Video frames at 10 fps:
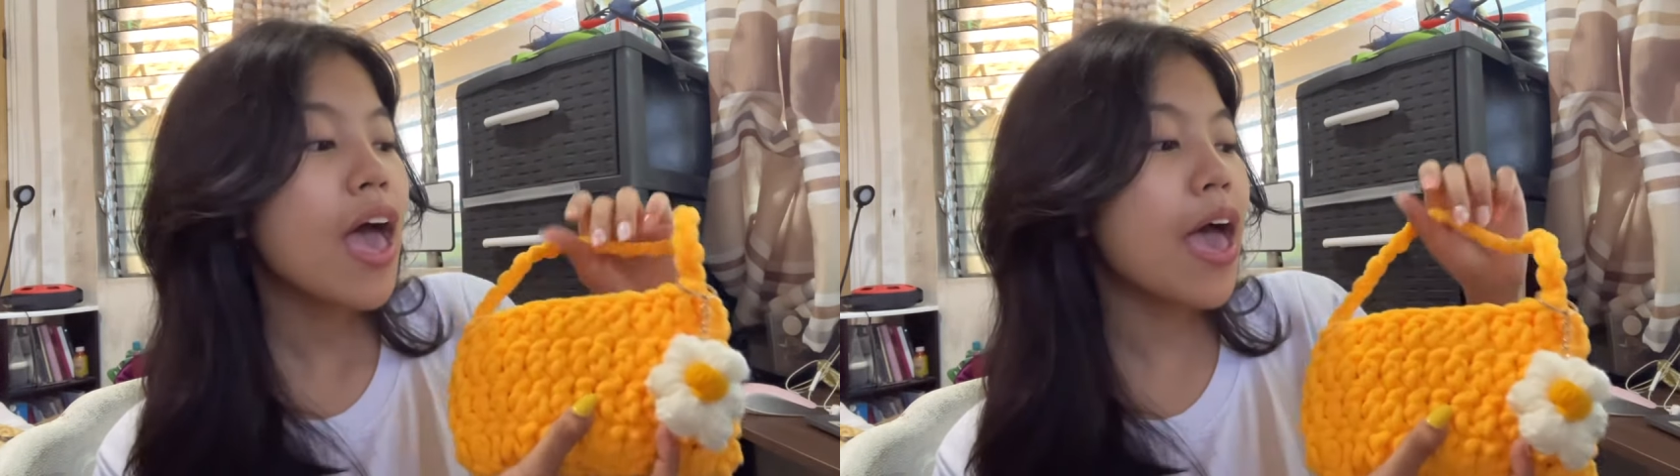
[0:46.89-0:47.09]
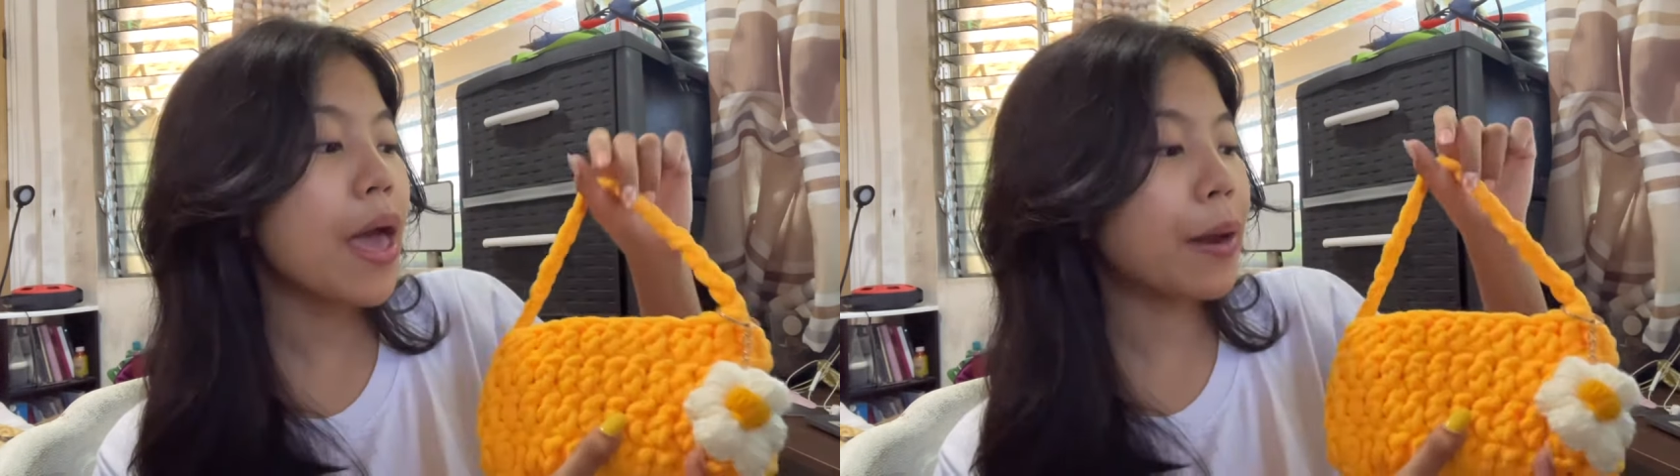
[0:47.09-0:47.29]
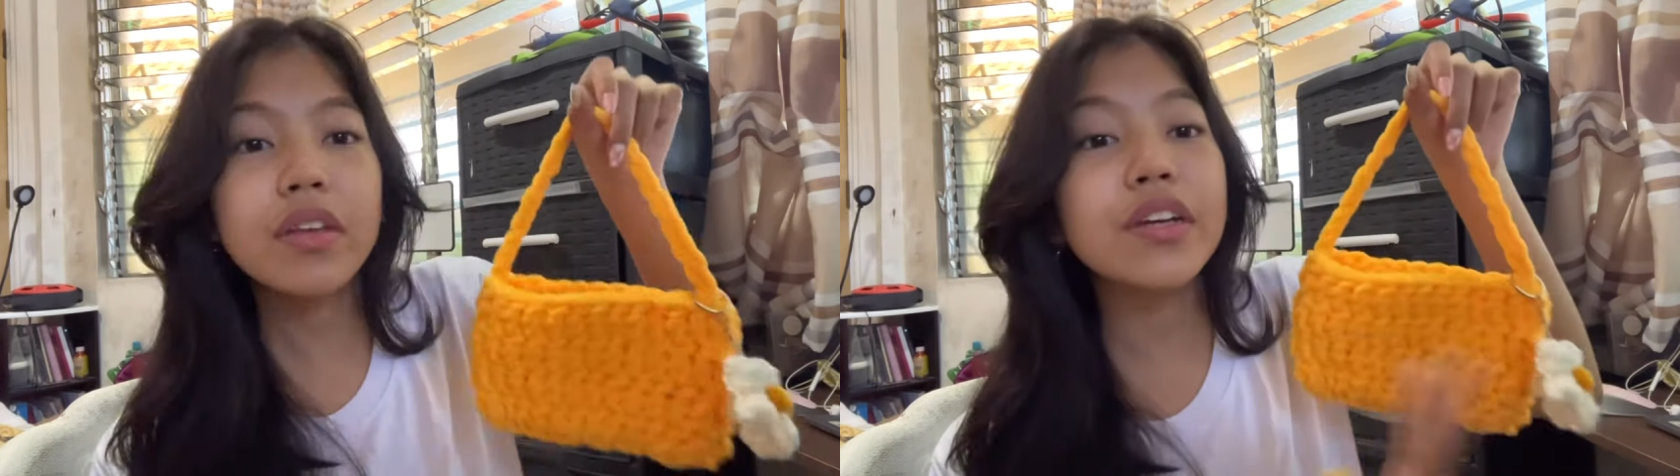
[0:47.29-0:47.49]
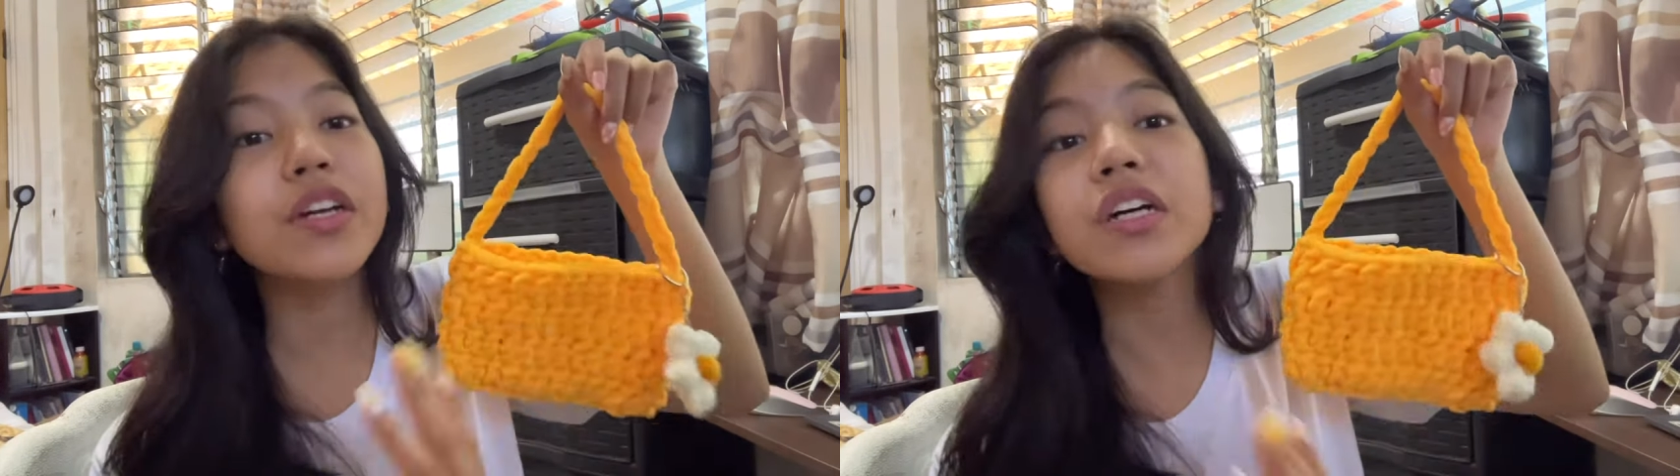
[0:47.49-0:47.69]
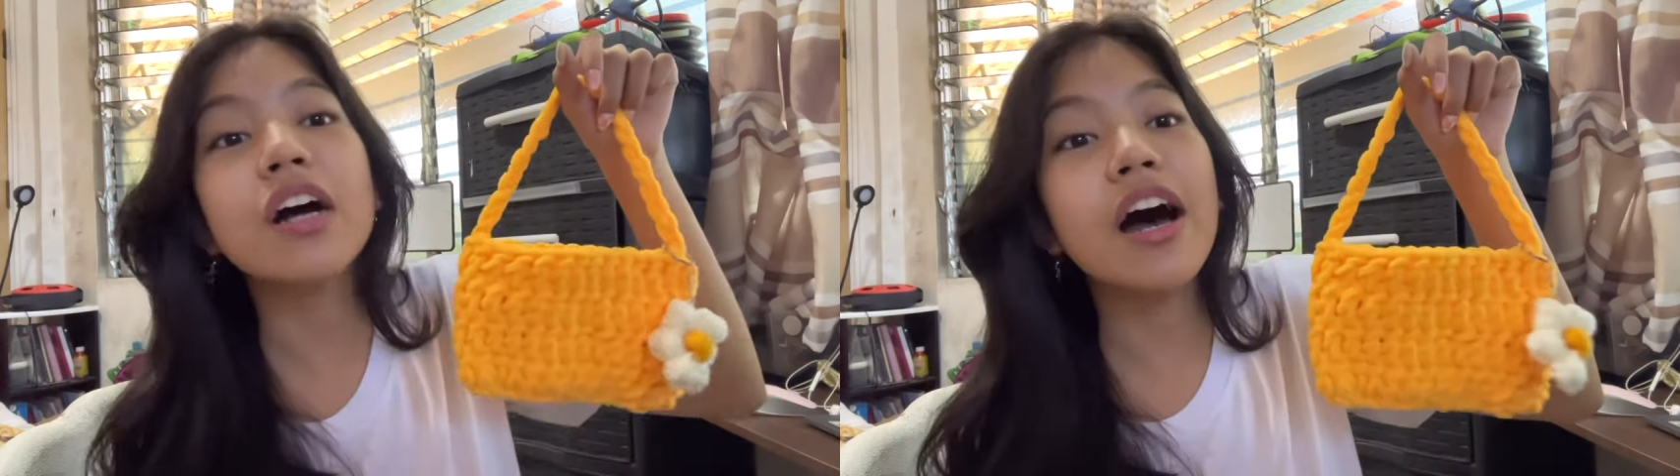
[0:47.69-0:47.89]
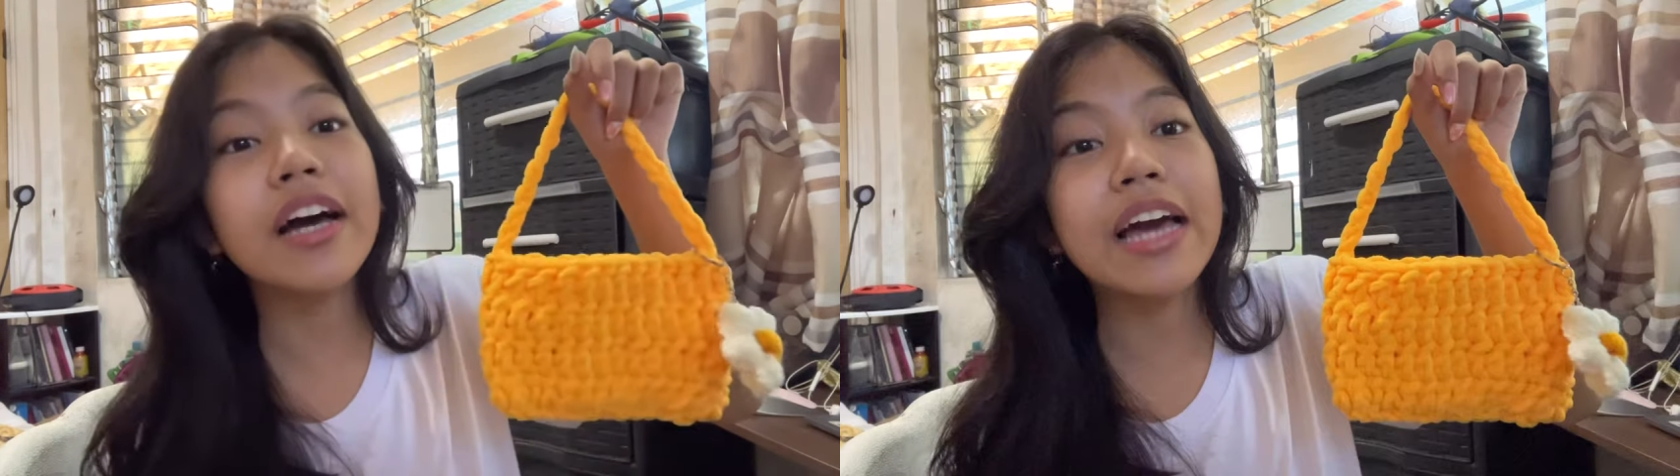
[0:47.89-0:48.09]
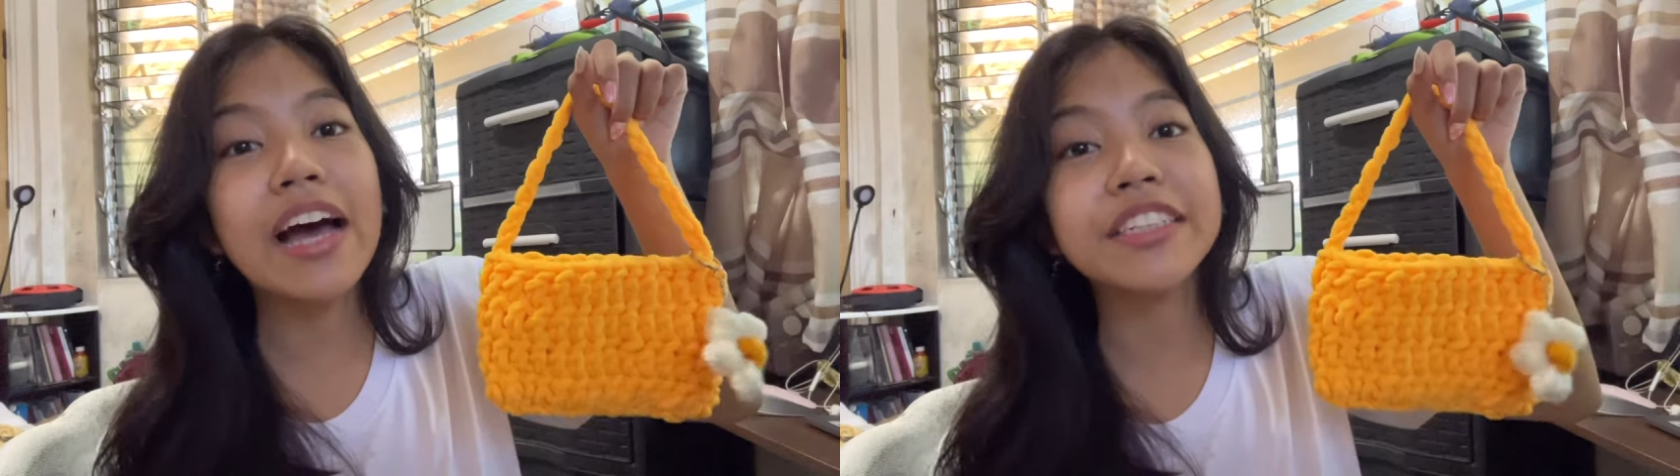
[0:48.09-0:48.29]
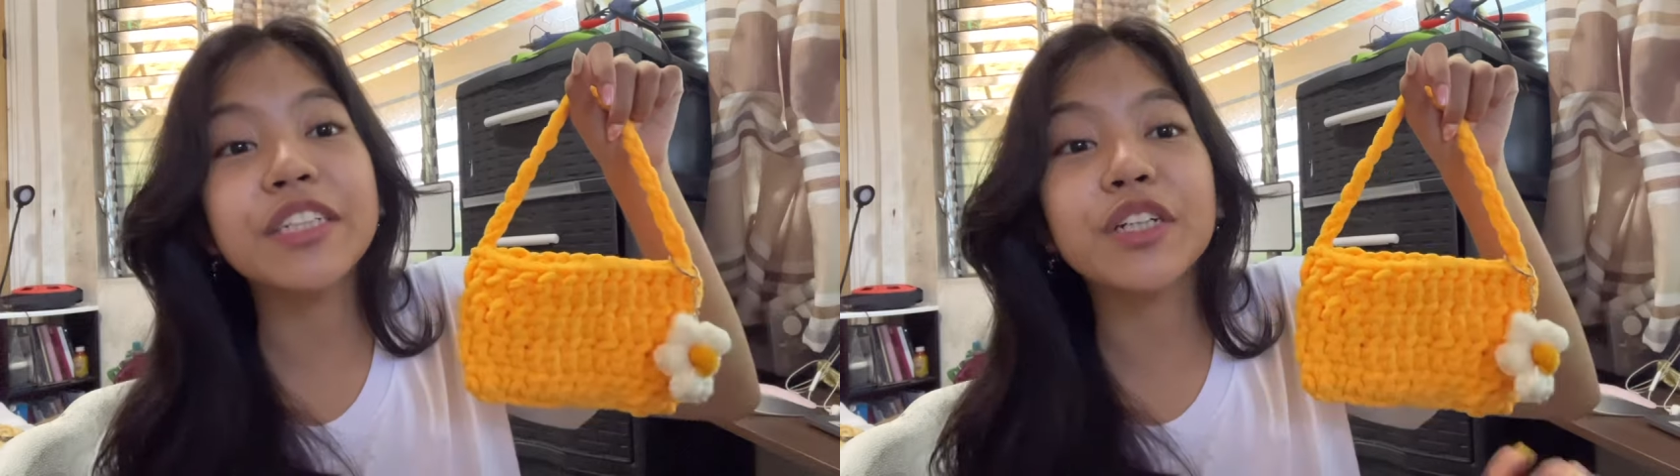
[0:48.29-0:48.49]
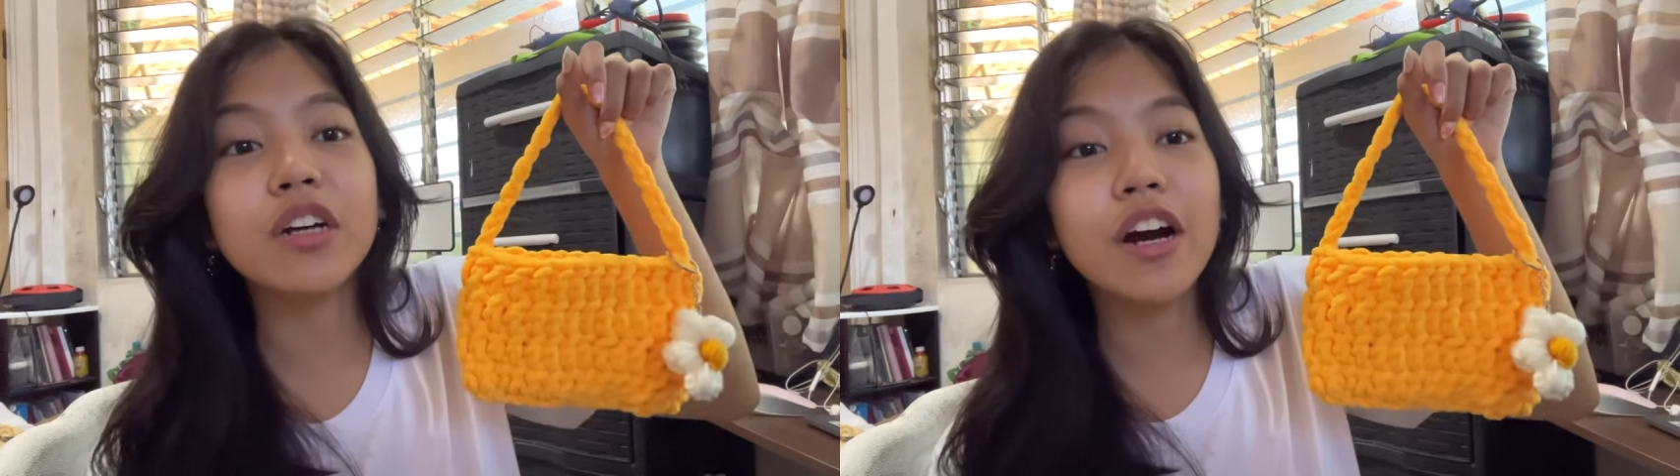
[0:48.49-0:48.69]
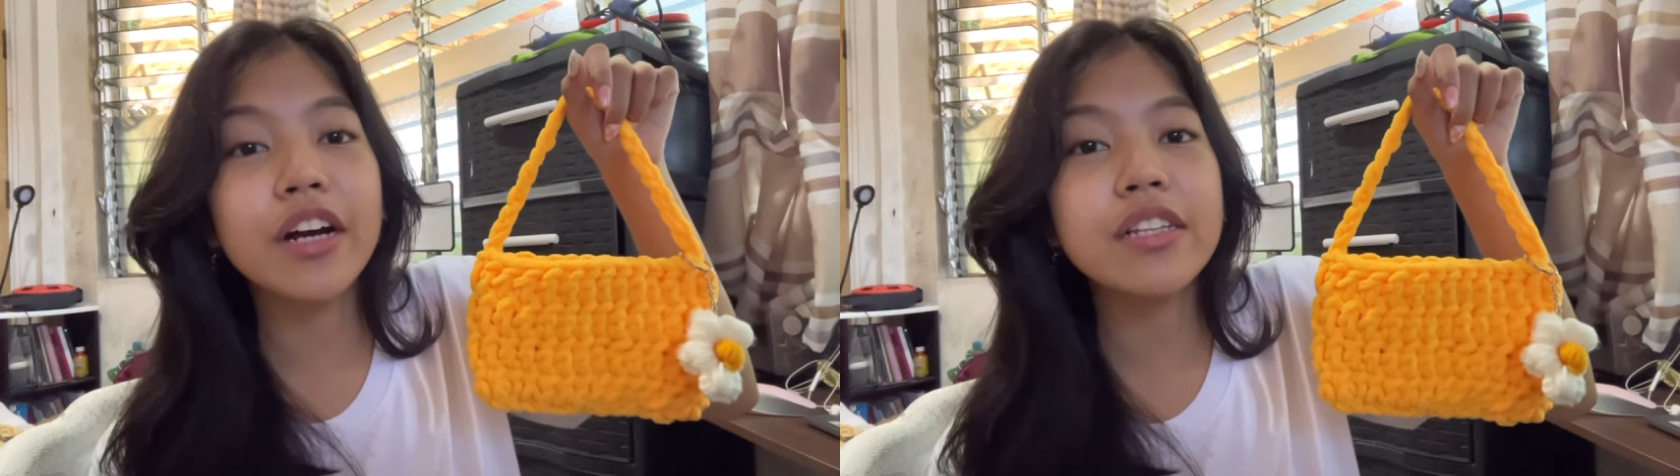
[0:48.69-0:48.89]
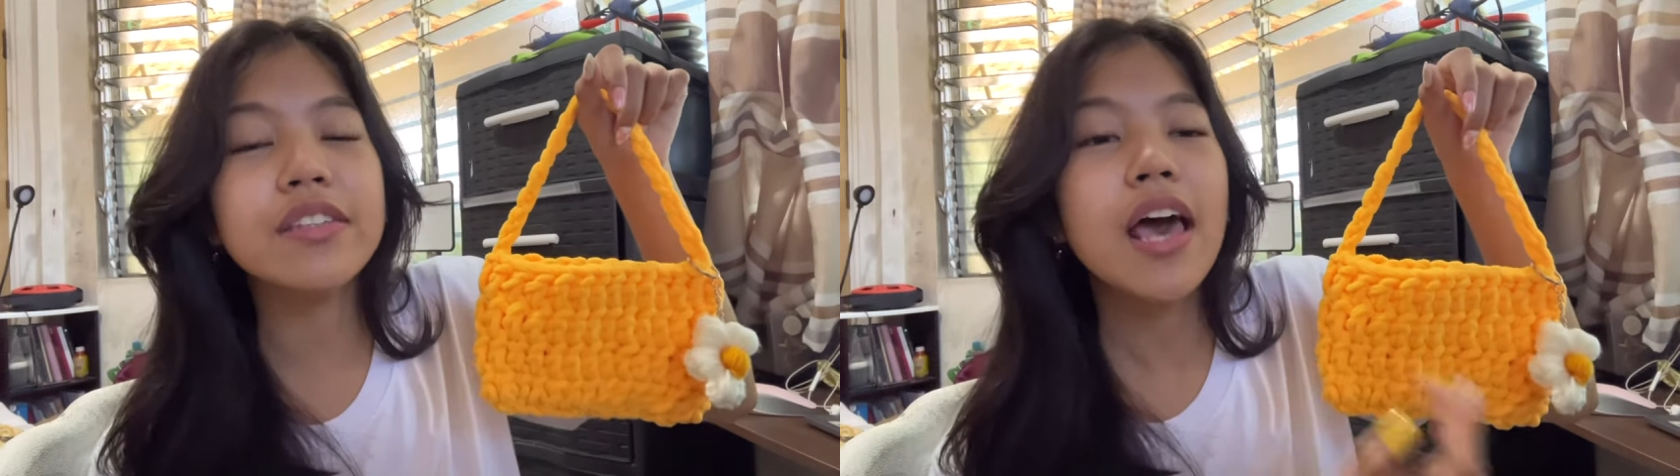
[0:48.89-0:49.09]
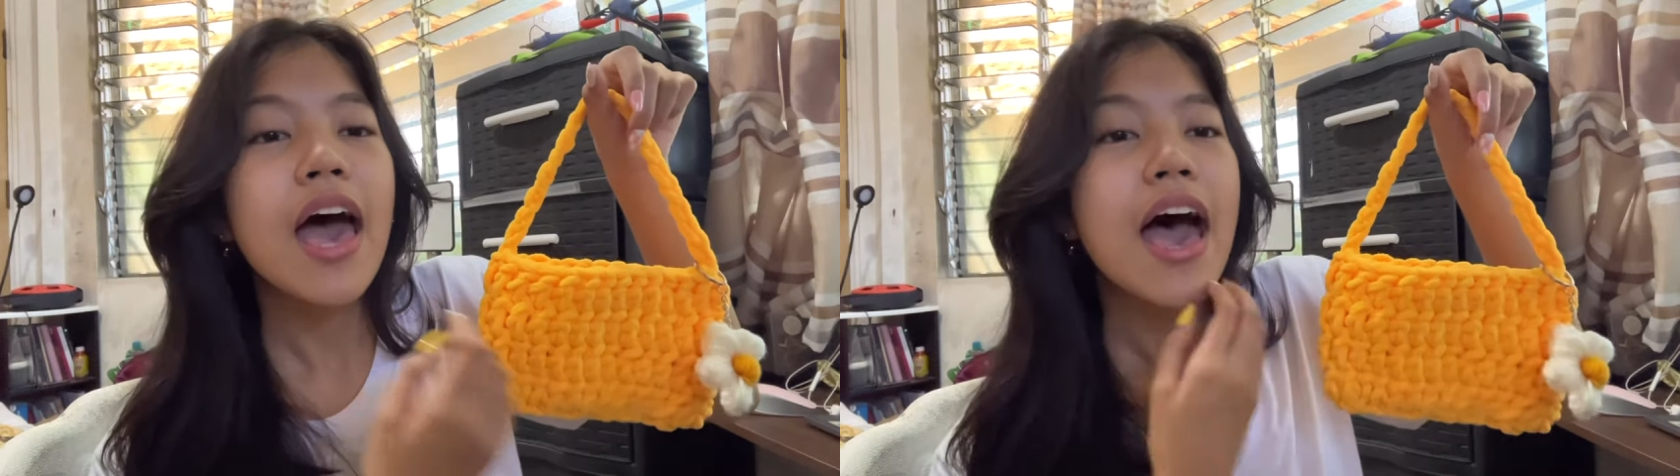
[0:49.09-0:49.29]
and your cash and your cards,